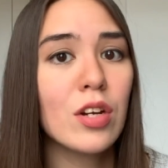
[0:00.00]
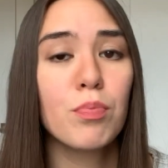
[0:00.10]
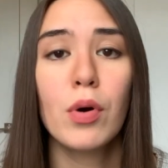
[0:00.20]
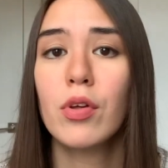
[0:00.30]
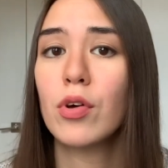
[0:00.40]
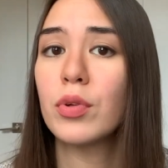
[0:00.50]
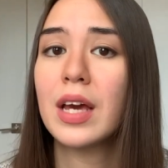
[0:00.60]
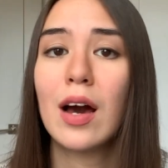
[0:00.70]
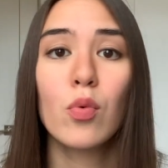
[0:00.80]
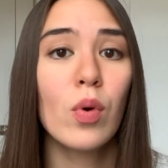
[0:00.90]
and both only
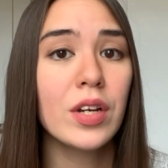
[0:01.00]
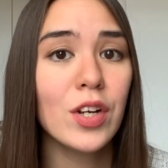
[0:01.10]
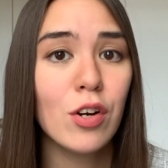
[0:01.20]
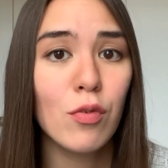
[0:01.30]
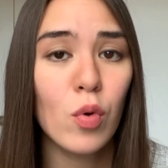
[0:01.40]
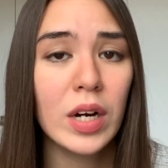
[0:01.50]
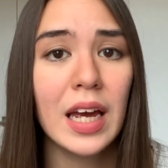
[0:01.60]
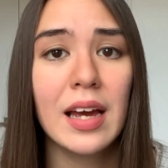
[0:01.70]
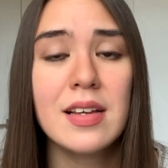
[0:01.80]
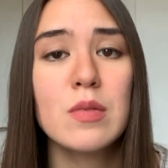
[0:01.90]
had 1 year of
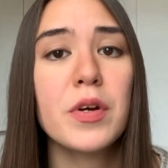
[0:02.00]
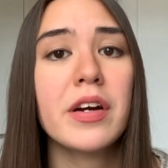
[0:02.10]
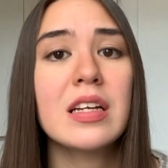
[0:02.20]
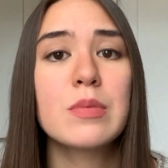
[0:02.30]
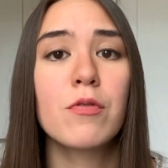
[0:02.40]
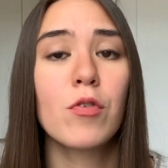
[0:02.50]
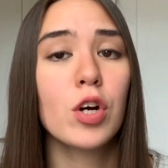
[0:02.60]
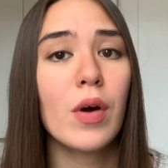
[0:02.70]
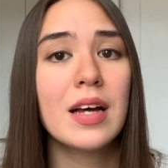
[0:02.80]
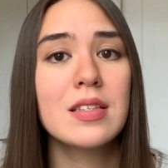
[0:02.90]
working experience before
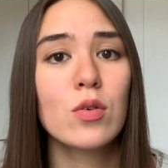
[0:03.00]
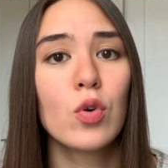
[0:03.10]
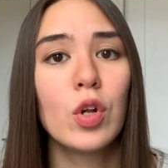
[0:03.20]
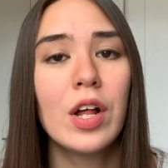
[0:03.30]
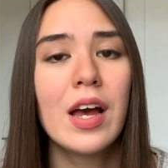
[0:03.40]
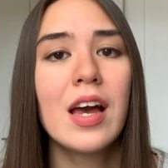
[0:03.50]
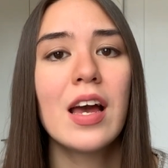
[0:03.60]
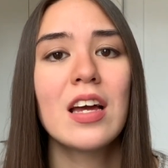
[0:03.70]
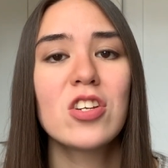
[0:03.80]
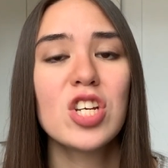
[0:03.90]
grad school,
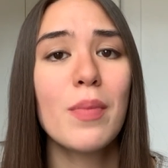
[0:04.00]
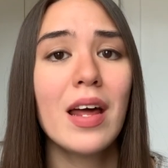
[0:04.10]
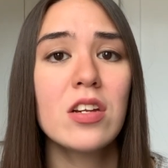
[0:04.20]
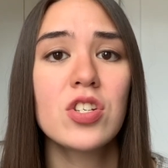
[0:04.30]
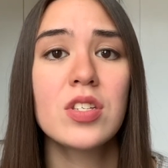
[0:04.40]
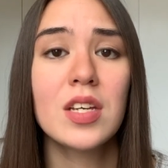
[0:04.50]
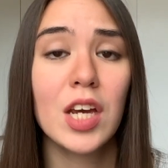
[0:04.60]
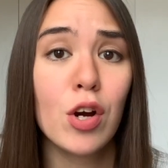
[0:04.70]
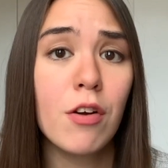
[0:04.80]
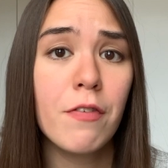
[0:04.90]
and she managed to
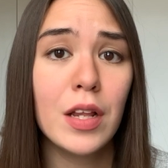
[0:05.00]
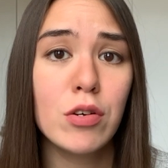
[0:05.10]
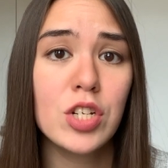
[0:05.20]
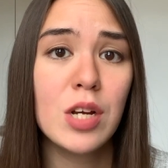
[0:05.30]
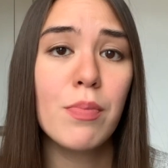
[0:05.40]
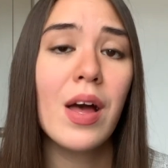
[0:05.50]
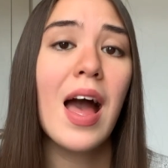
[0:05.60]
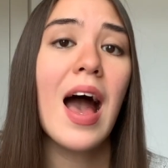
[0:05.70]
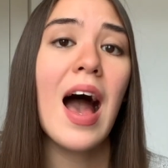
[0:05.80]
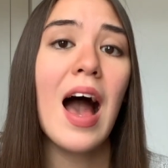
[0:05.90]
secure a fellowship
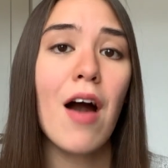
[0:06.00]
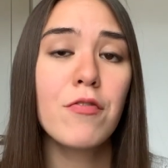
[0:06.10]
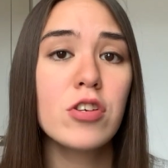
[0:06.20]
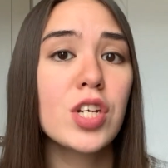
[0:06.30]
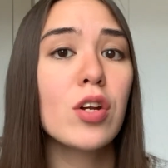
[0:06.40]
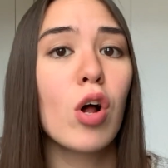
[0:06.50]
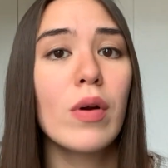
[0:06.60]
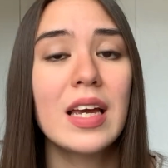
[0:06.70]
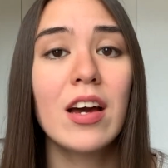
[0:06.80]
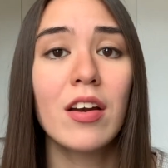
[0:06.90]
after she had
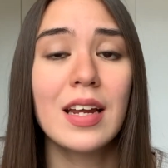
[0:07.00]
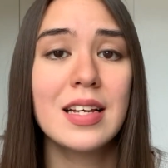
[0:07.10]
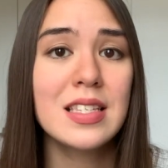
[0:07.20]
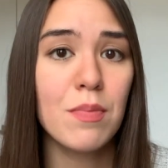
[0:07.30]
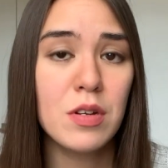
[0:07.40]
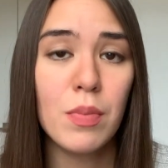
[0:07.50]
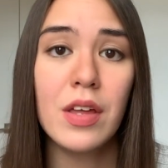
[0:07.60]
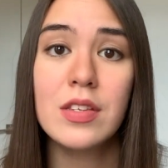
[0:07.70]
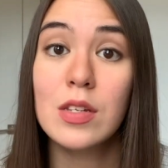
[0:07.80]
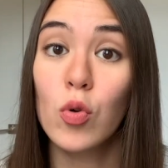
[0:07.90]
already gotten accepted by
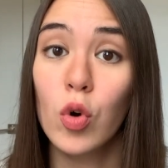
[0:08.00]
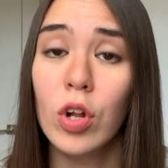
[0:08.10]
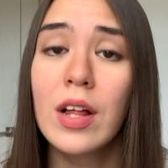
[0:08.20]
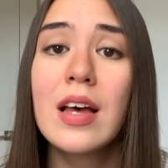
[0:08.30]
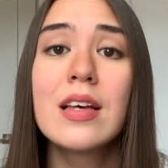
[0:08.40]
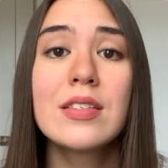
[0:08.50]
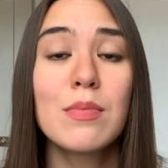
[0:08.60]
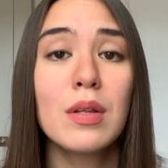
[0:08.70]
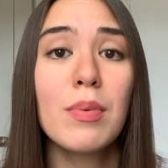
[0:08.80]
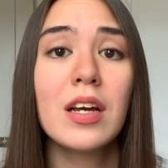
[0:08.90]
the school,
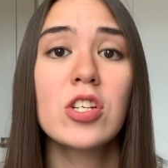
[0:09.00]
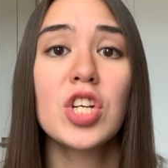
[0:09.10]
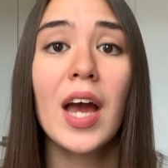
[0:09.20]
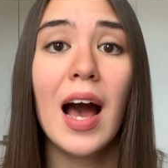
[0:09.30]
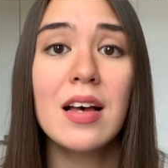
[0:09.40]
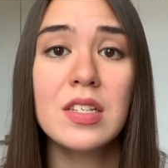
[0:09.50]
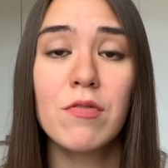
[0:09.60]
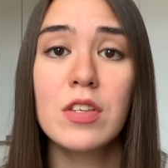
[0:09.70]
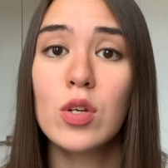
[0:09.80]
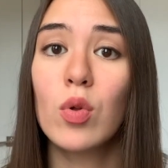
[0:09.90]
simply because she asked if
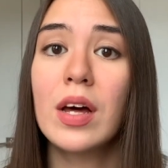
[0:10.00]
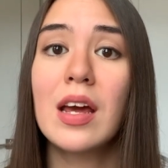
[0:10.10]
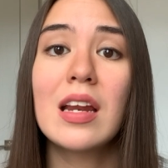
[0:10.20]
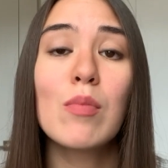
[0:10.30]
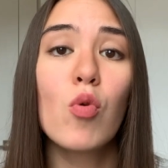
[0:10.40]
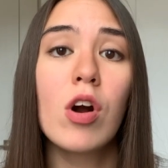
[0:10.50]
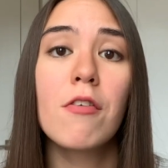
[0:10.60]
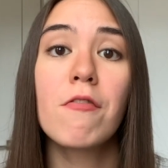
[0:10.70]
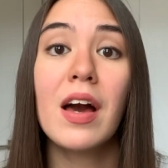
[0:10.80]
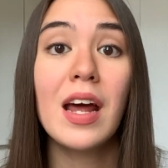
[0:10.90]
the school had any
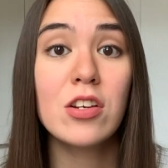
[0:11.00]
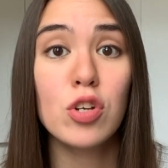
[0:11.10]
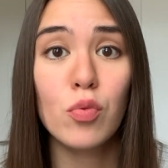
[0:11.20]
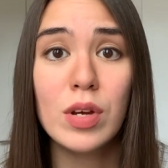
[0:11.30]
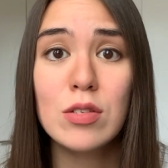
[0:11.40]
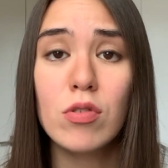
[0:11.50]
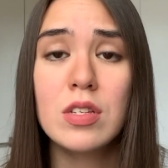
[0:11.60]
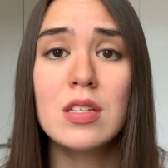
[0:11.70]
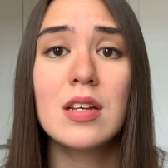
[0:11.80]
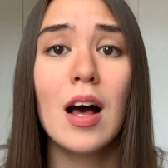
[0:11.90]
more financial
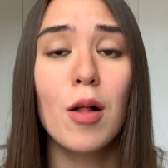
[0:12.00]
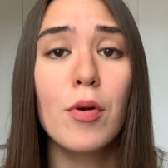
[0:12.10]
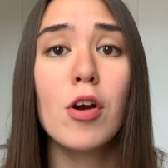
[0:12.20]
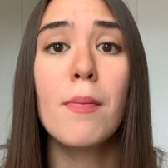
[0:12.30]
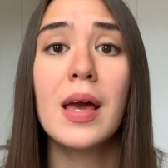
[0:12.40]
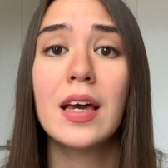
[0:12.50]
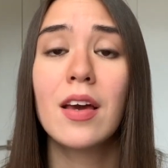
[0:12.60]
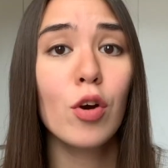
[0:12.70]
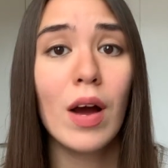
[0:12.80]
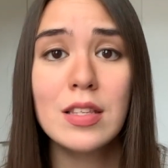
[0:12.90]
resources to help her make
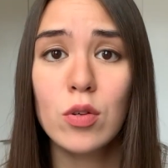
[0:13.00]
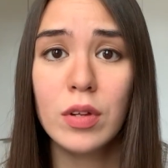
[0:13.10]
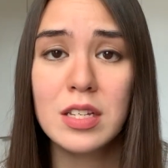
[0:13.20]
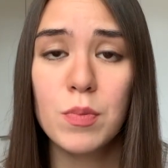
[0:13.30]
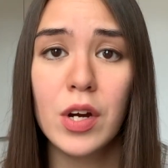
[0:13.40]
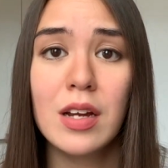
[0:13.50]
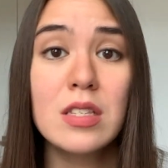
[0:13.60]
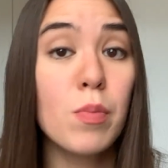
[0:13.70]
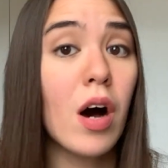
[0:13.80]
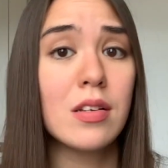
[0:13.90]
her grad school
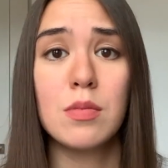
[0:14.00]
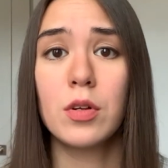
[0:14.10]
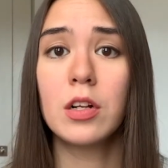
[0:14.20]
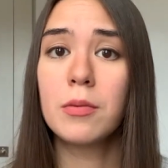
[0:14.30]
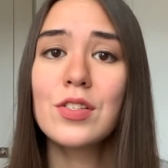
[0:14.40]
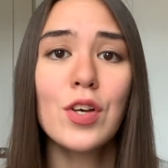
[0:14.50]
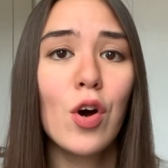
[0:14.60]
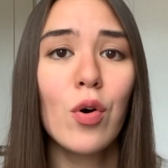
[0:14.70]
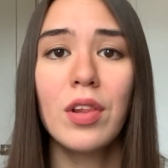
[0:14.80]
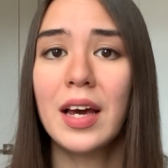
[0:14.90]
experience possible.
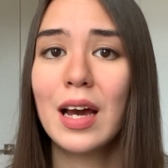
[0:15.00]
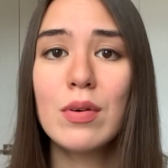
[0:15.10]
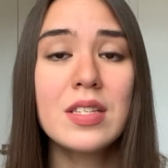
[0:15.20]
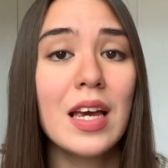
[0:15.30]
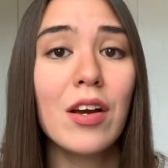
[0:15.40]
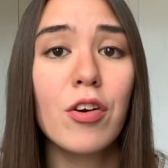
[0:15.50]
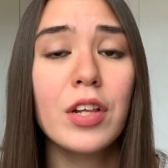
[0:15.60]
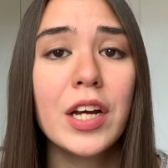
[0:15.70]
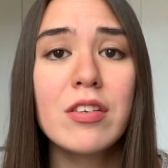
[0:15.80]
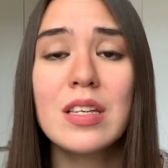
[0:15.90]
So like I was saying
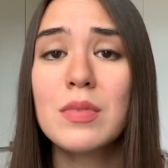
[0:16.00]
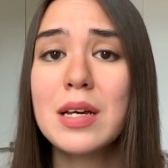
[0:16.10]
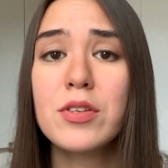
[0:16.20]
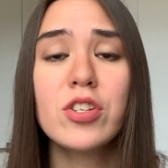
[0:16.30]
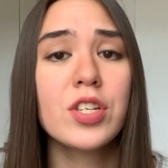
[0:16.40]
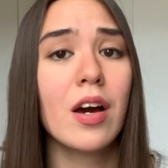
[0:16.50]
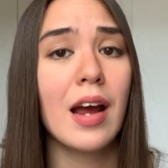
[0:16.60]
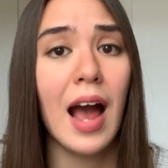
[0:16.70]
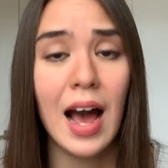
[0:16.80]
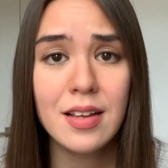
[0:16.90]
earlier, sometimes you just
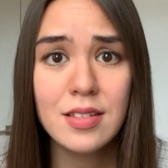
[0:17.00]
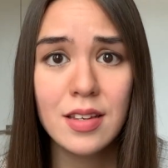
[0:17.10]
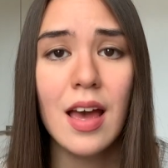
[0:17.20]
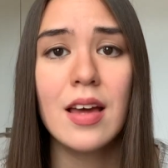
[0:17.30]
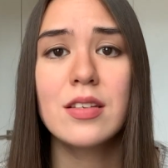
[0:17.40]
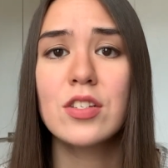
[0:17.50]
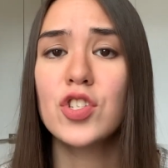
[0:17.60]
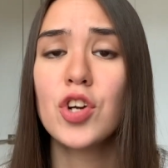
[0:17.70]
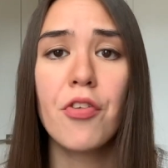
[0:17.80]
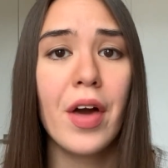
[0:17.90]
gotta ask and
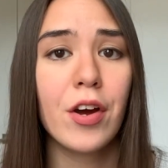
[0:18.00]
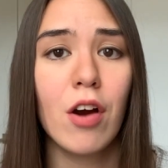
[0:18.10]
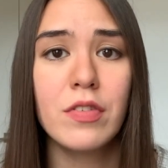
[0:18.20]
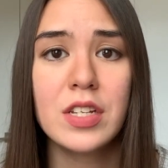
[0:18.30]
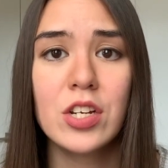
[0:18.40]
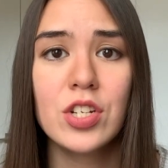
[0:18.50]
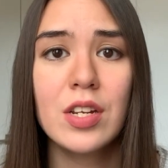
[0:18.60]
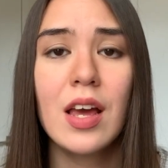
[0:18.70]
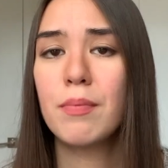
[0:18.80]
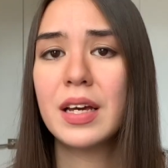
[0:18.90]
start that
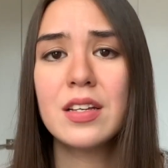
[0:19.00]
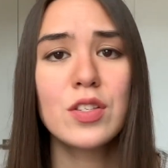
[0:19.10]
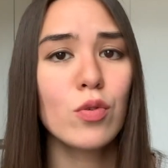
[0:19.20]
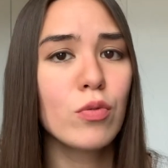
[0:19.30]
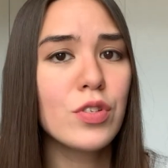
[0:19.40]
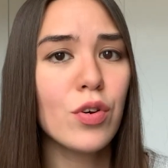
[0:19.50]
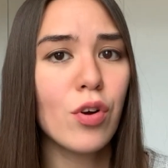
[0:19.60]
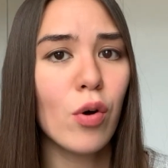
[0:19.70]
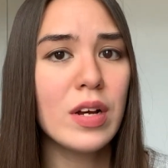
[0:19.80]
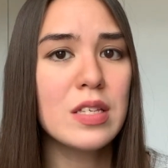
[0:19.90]
conversation, because schools don't
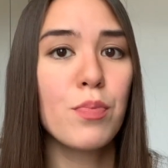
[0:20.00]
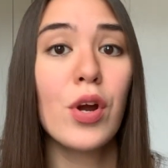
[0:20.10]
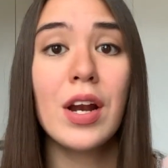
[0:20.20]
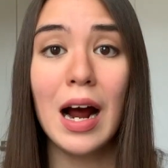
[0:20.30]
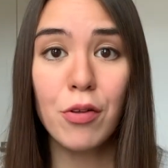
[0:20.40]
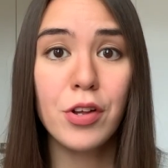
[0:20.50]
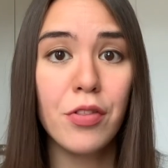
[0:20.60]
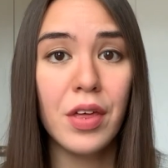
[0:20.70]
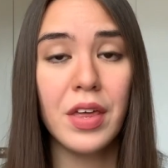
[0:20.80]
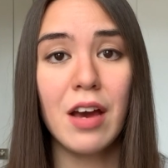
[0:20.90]
always put it out there
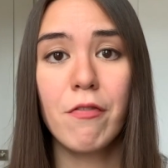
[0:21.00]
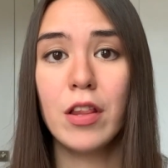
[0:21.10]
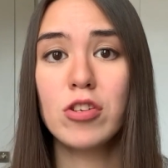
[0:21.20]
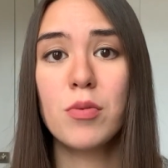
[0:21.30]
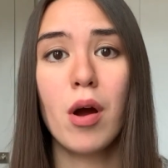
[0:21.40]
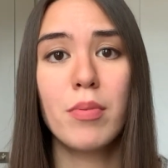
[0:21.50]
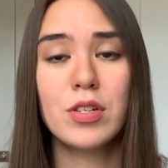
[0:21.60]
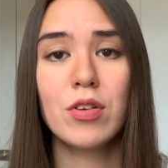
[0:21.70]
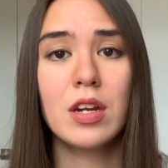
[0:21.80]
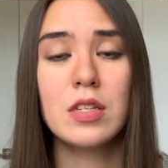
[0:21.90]
that they have fellowship
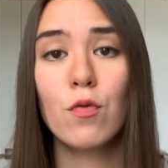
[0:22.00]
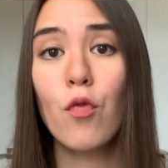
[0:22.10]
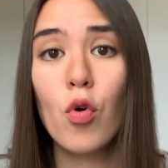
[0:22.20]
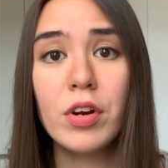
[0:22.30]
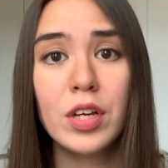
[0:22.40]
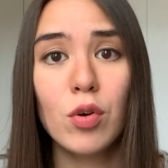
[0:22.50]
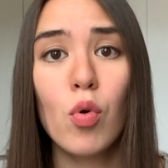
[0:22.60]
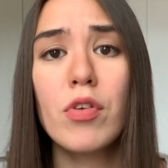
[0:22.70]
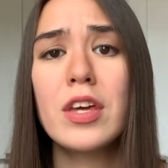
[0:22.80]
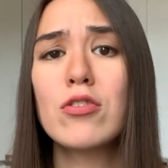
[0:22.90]
opportunities for you,
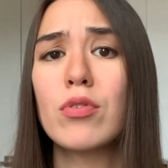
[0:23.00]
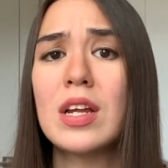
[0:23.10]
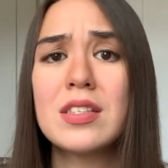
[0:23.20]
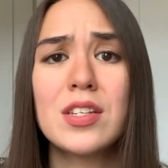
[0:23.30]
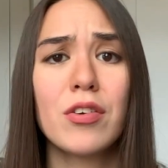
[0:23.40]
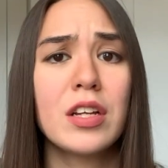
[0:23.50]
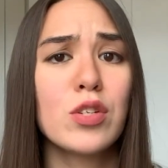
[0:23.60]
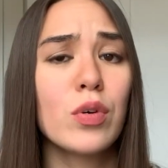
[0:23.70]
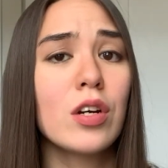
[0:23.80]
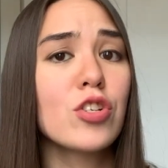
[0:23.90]
or they don't necessarily
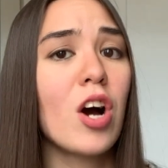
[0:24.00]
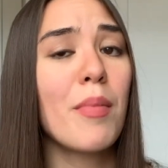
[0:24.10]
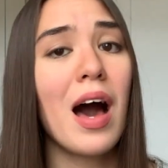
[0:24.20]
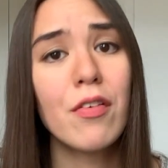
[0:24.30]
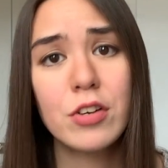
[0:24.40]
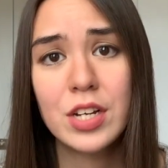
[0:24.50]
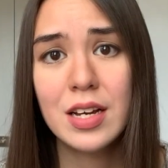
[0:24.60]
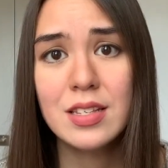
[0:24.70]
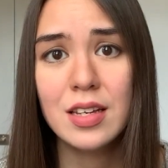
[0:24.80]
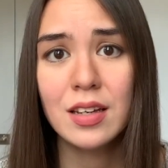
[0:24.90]
do a good job
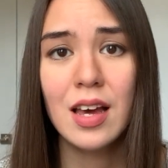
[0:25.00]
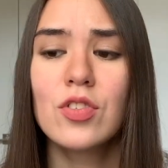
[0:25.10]
advertising.